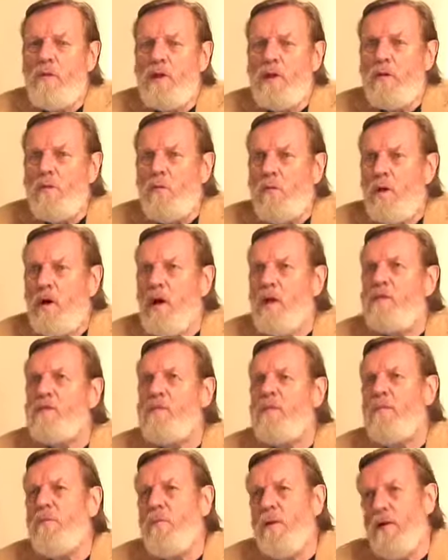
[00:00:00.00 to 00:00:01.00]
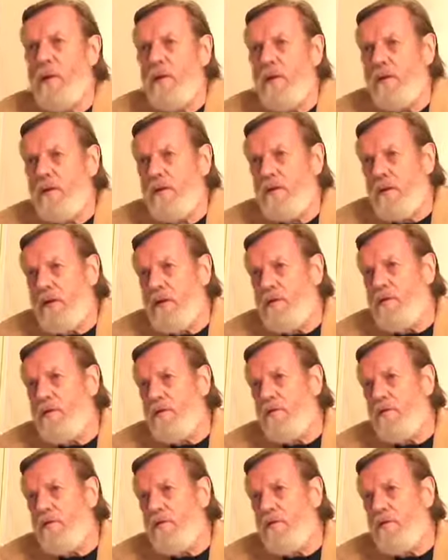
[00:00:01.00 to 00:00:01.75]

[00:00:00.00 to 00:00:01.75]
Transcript: being washed by all kinds